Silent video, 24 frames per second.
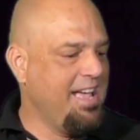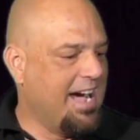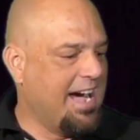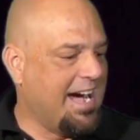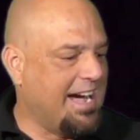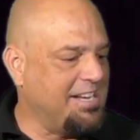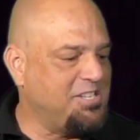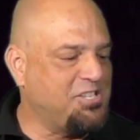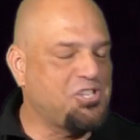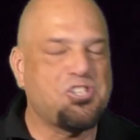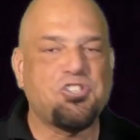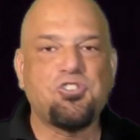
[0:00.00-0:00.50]

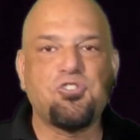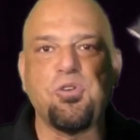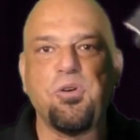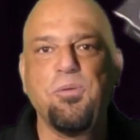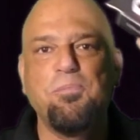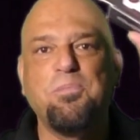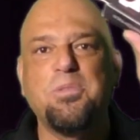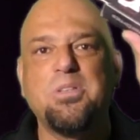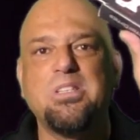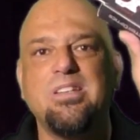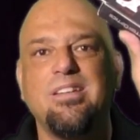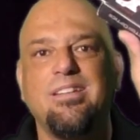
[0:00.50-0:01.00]
I
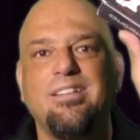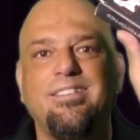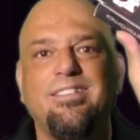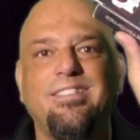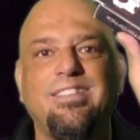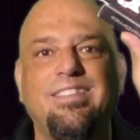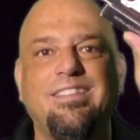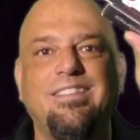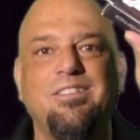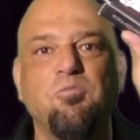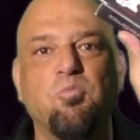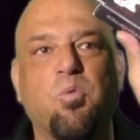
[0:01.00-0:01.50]
stripped
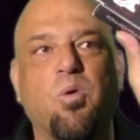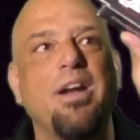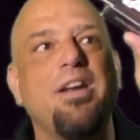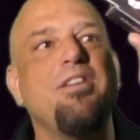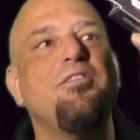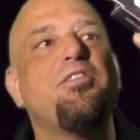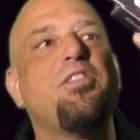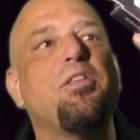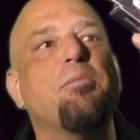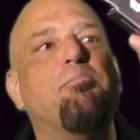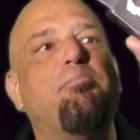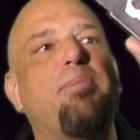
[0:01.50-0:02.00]
one
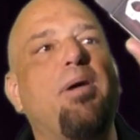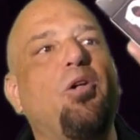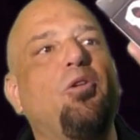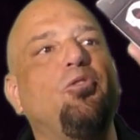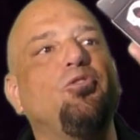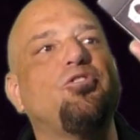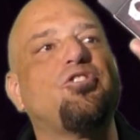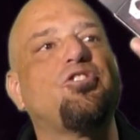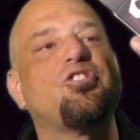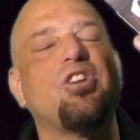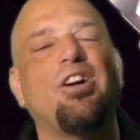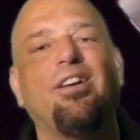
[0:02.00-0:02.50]
of the
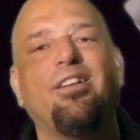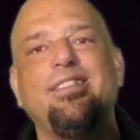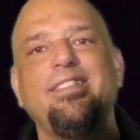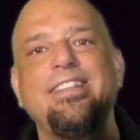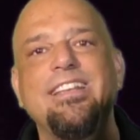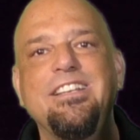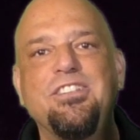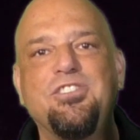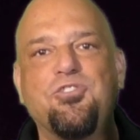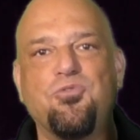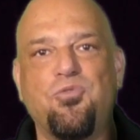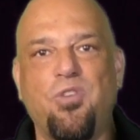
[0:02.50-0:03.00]
bolts on
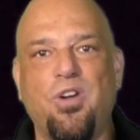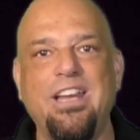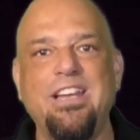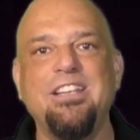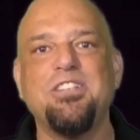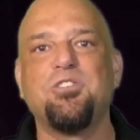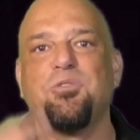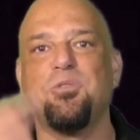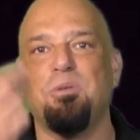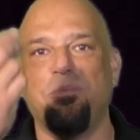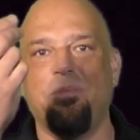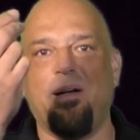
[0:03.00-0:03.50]
these
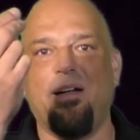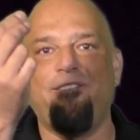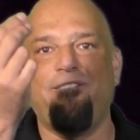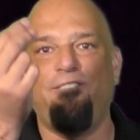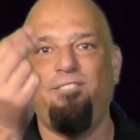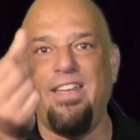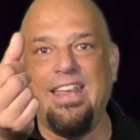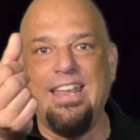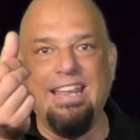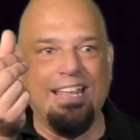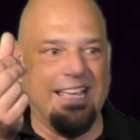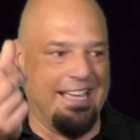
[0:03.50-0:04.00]
rings with my
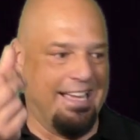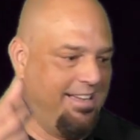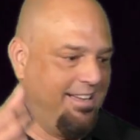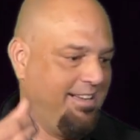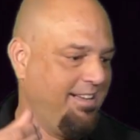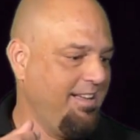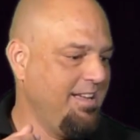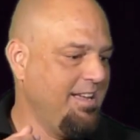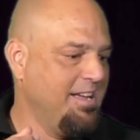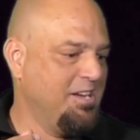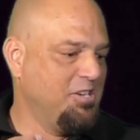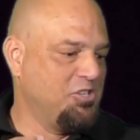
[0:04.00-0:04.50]
finger.
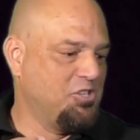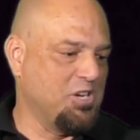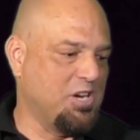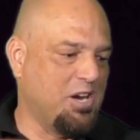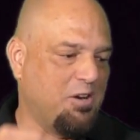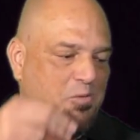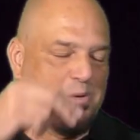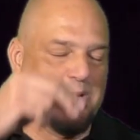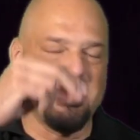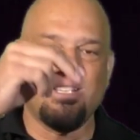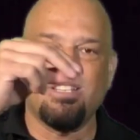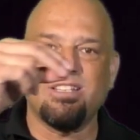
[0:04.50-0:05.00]
So I
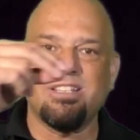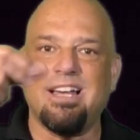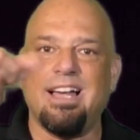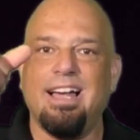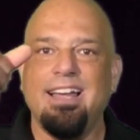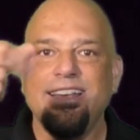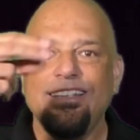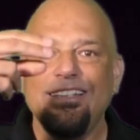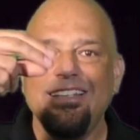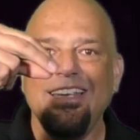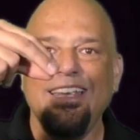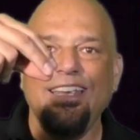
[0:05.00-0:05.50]
was
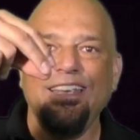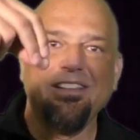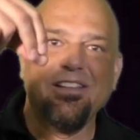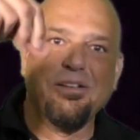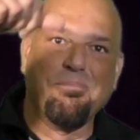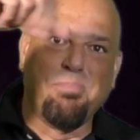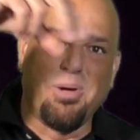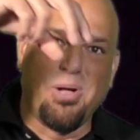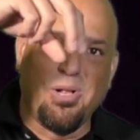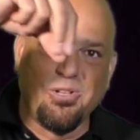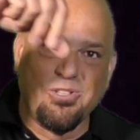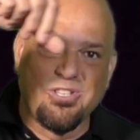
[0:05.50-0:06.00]
tightening the
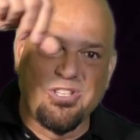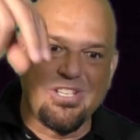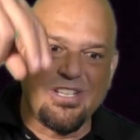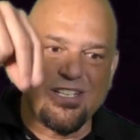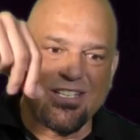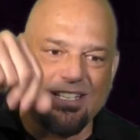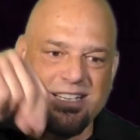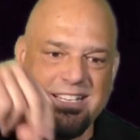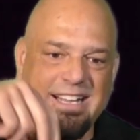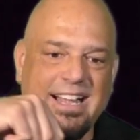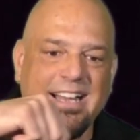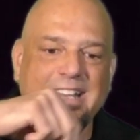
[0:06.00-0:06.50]
bolts
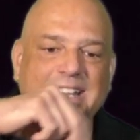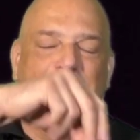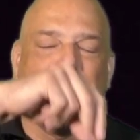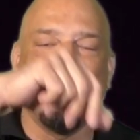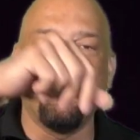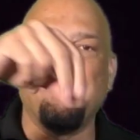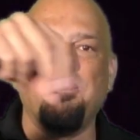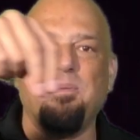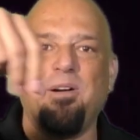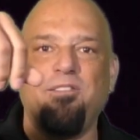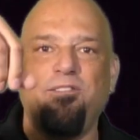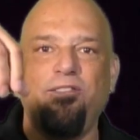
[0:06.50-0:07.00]
just slightly
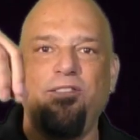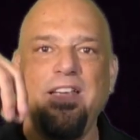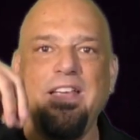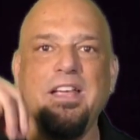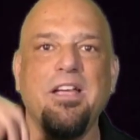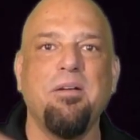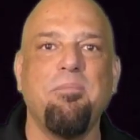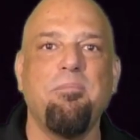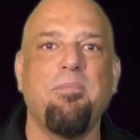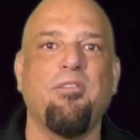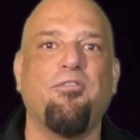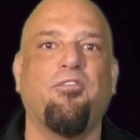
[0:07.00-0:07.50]
with my
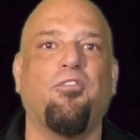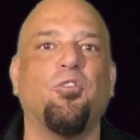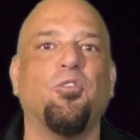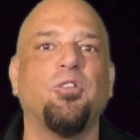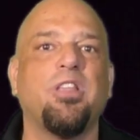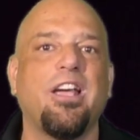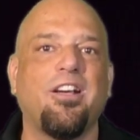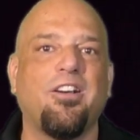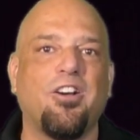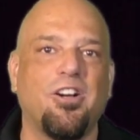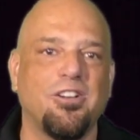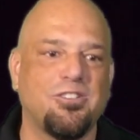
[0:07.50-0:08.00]
finger before
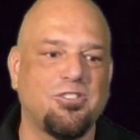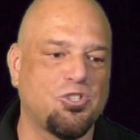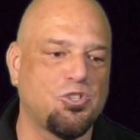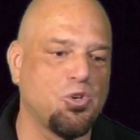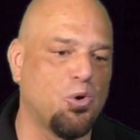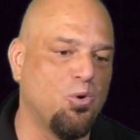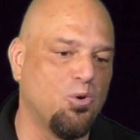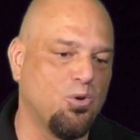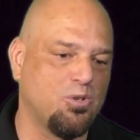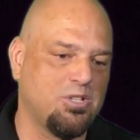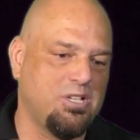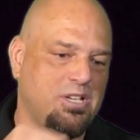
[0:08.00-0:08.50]
they got
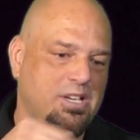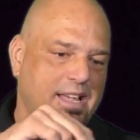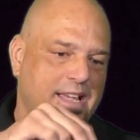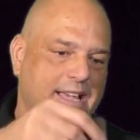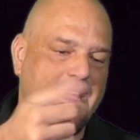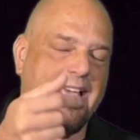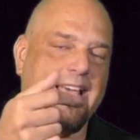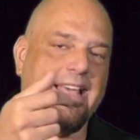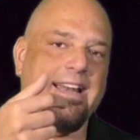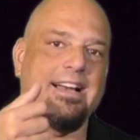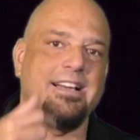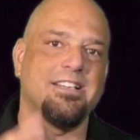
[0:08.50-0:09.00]
torqued,
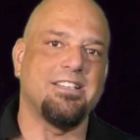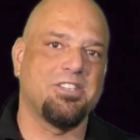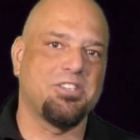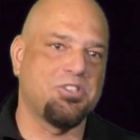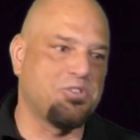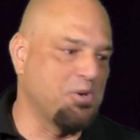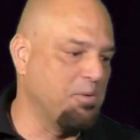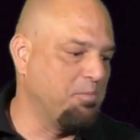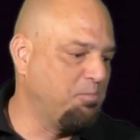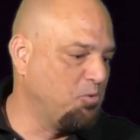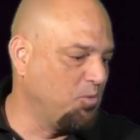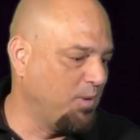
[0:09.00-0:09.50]
and I
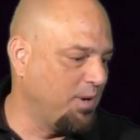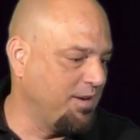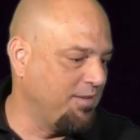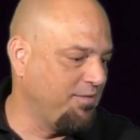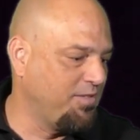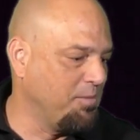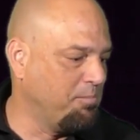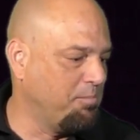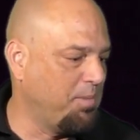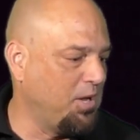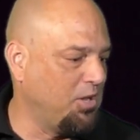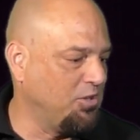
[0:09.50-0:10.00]
stripped one of
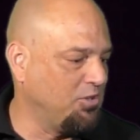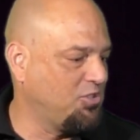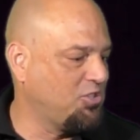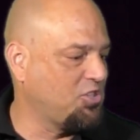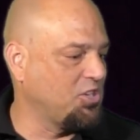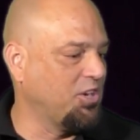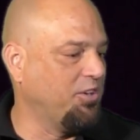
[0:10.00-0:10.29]
the bolts.